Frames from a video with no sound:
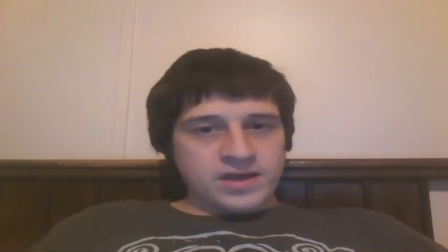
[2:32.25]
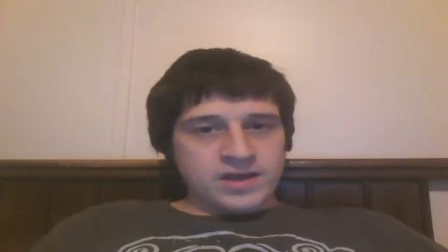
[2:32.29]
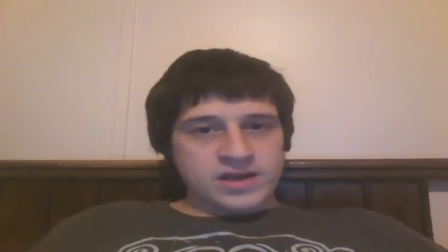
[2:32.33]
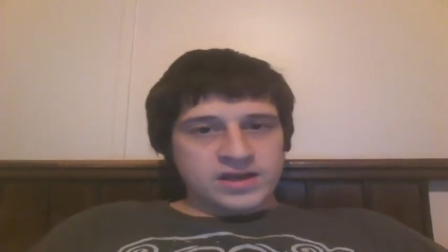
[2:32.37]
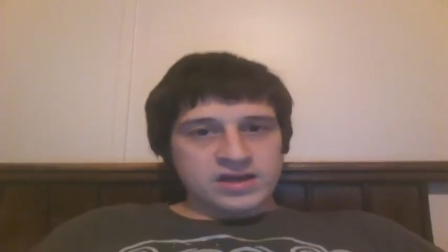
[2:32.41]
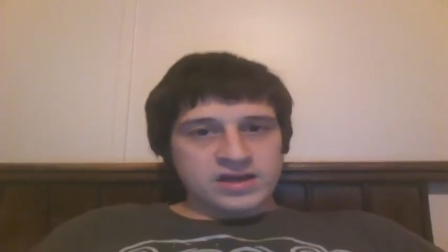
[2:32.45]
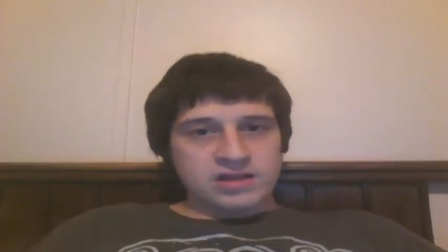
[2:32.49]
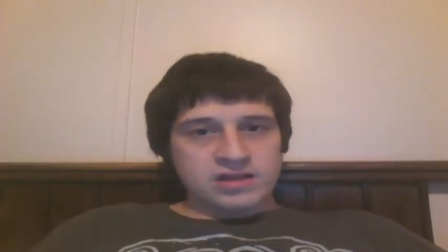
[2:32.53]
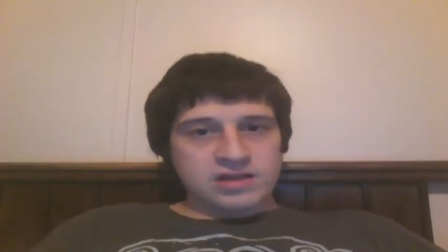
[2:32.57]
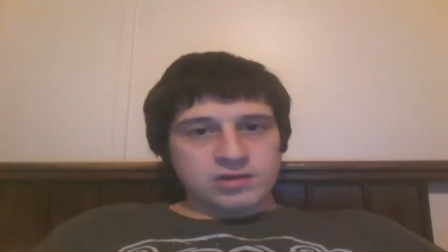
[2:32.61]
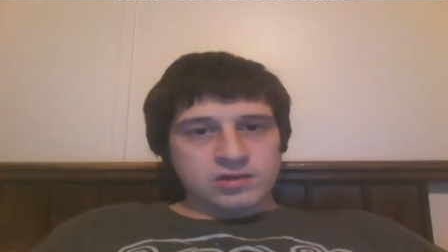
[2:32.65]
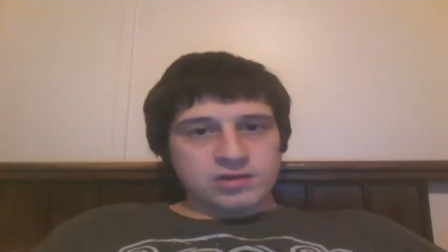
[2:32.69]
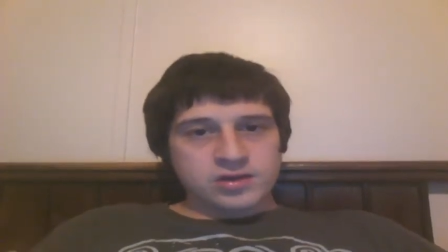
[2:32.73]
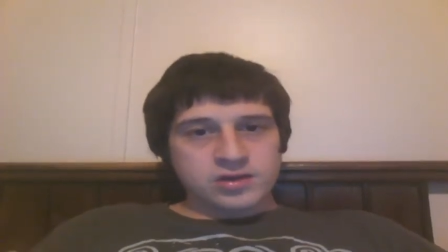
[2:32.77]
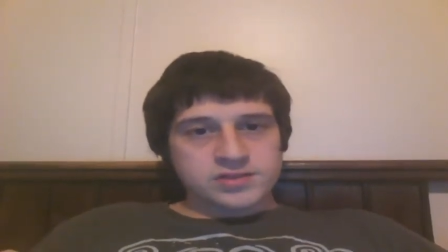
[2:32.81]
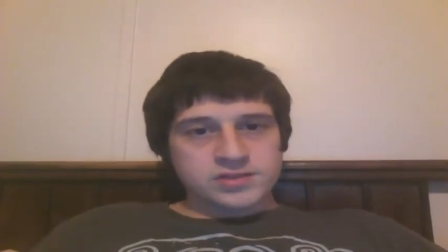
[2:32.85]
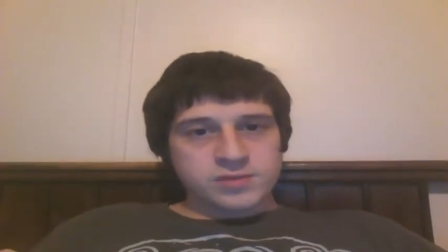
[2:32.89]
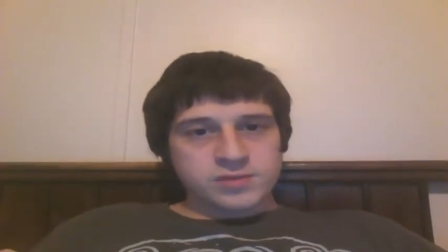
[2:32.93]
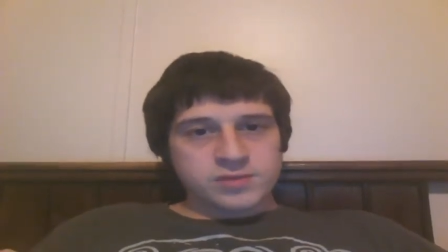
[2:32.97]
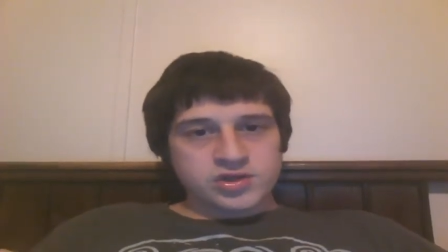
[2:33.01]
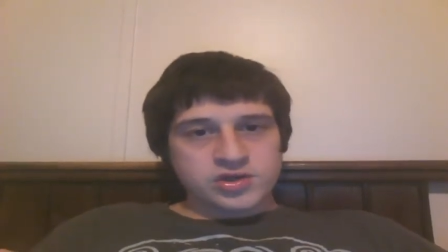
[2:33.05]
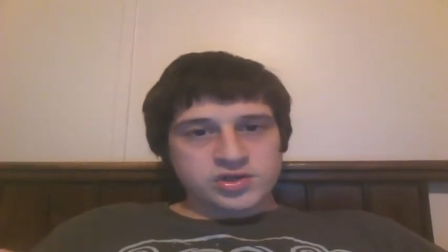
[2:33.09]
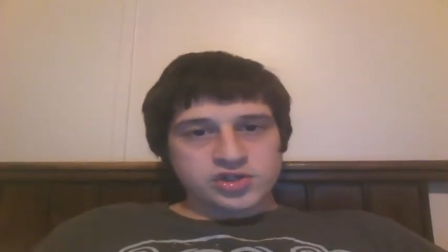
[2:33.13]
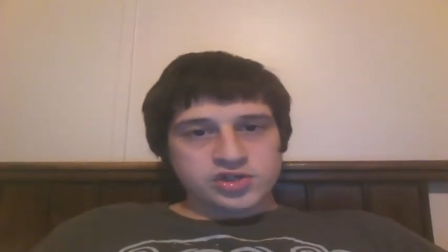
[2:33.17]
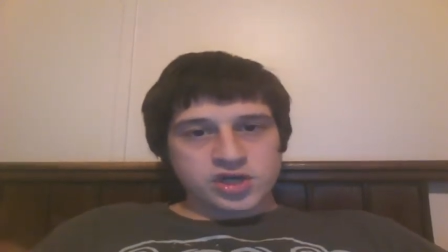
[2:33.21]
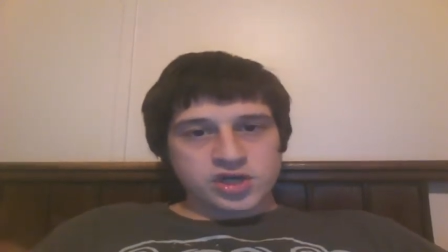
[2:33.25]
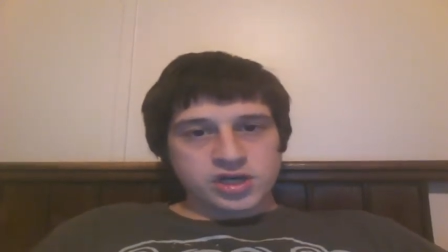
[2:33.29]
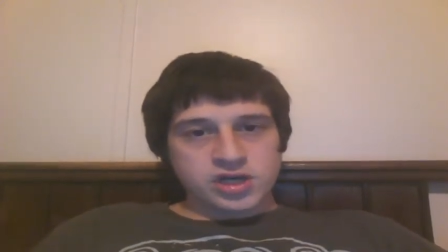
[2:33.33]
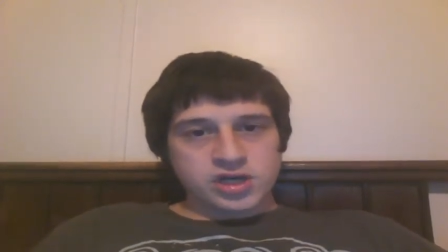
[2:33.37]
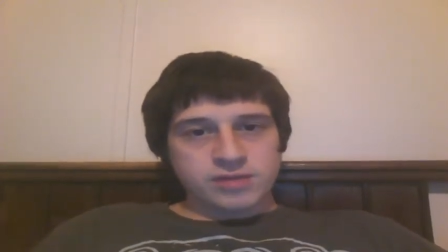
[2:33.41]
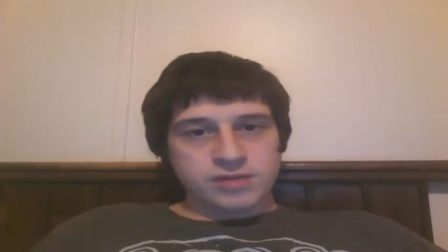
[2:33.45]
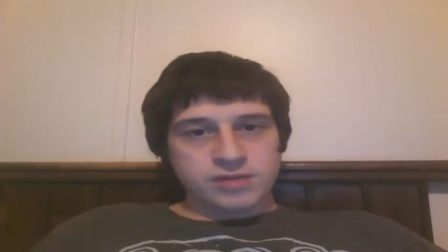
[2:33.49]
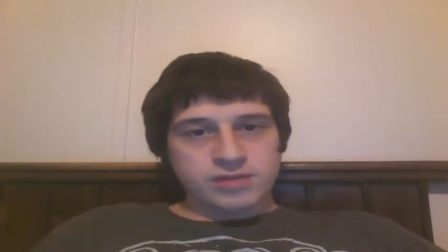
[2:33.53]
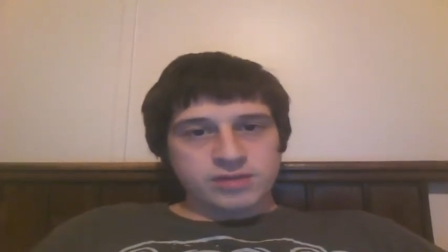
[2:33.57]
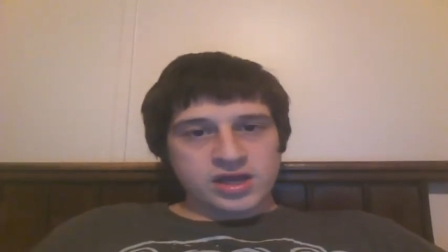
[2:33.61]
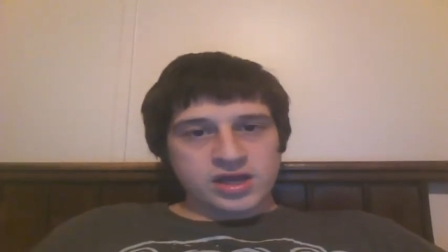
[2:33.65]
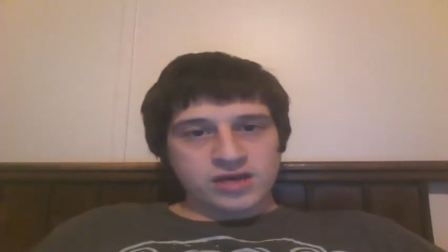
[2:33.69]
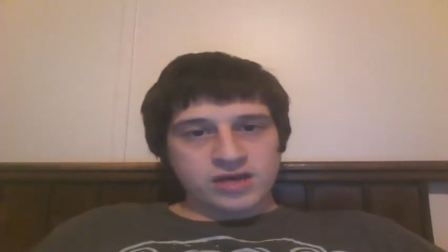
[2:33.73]
And I lost my
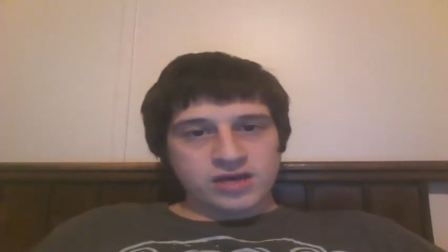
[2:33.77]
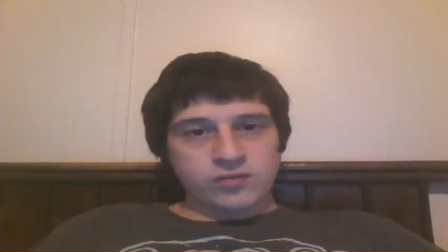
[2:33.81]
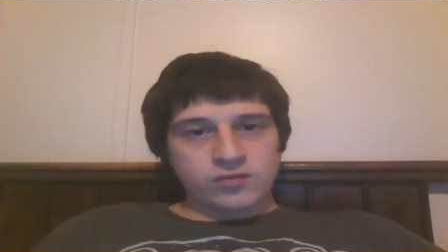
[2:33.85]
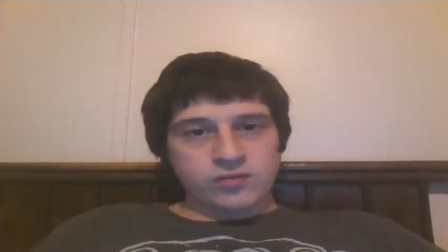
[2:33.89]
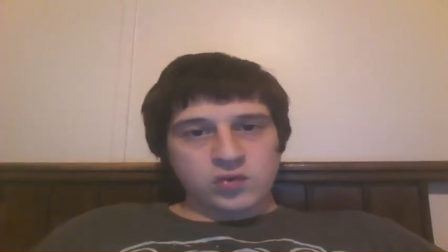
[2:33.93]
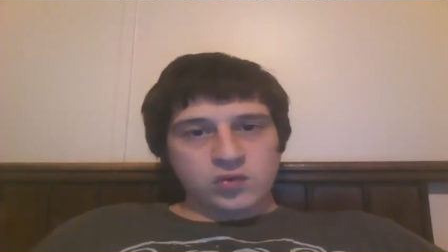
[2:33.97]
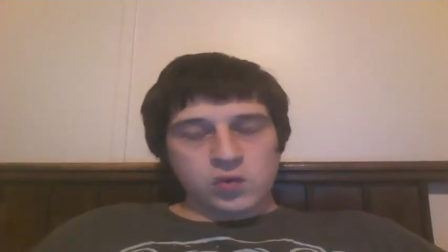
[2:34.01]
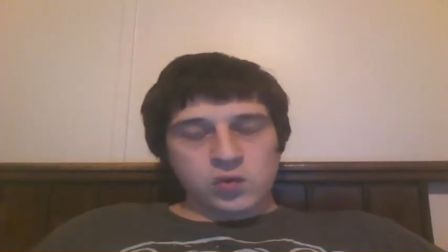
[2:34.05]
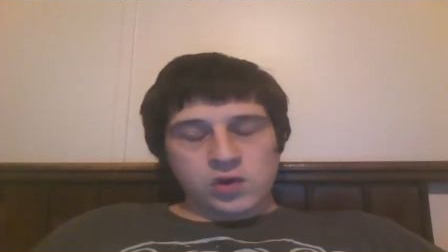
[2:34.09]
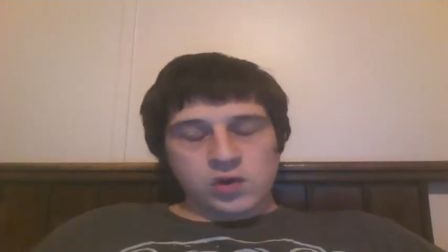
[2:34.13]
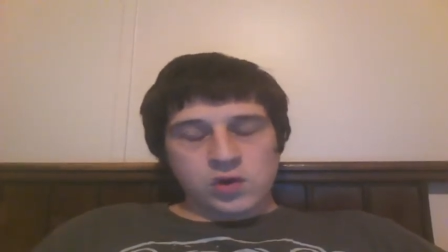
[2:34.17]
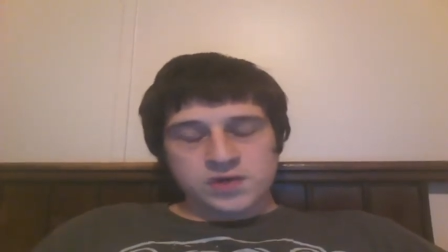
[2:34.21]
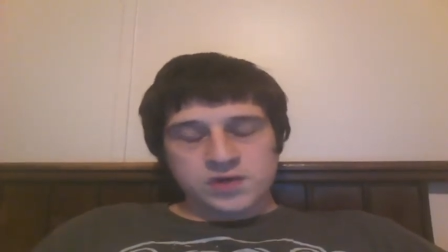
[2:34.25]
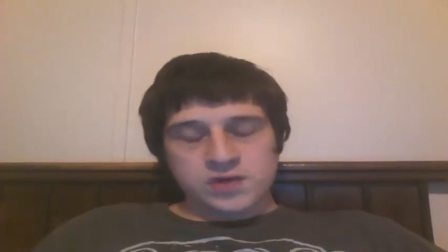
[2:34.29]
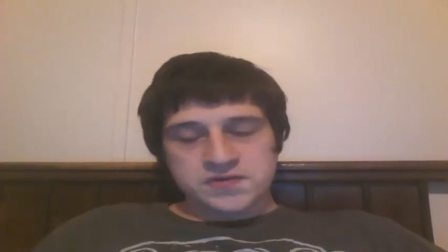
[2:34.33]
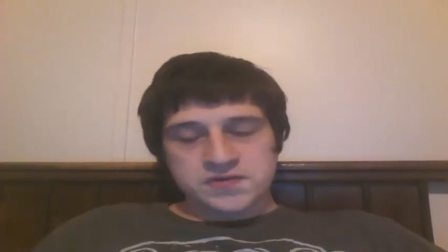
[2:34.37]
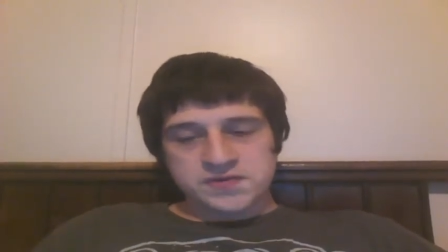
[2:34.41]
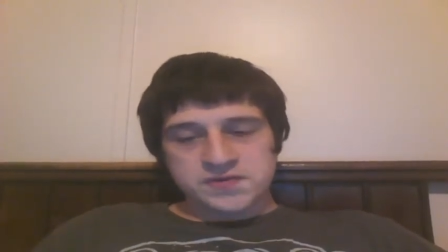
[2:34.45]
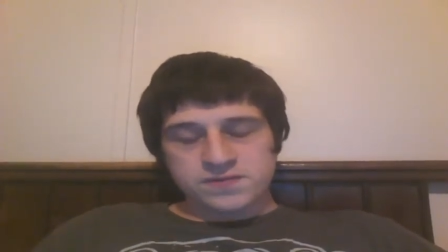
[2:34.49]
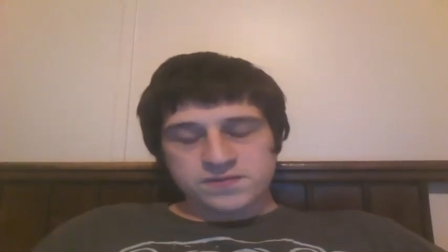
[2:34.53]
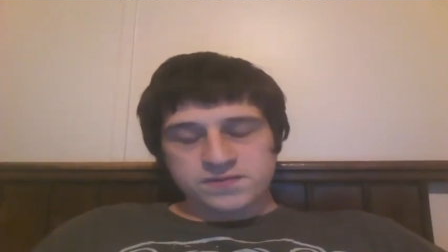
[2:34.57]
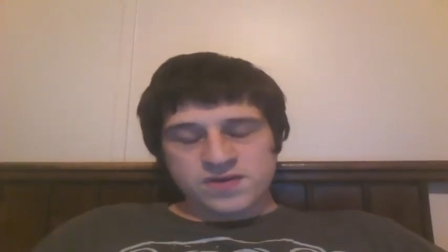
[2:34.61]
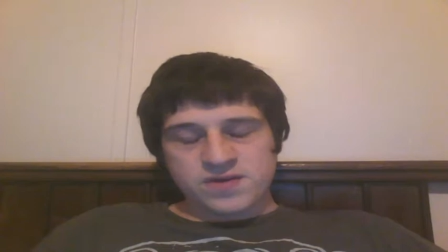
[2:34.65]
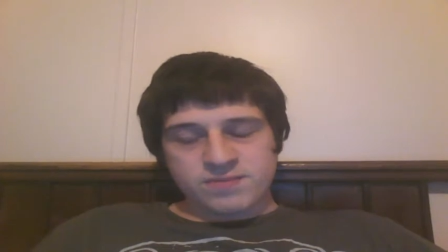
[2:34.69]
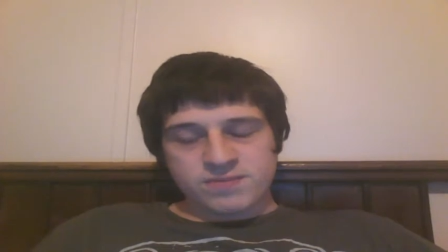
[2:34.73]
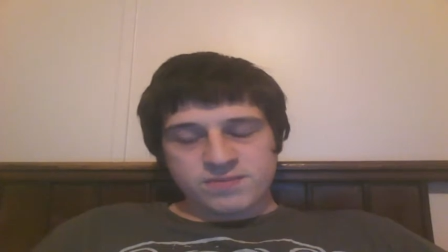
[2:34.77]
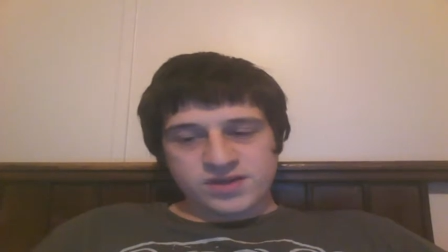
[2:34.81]
shiny black on my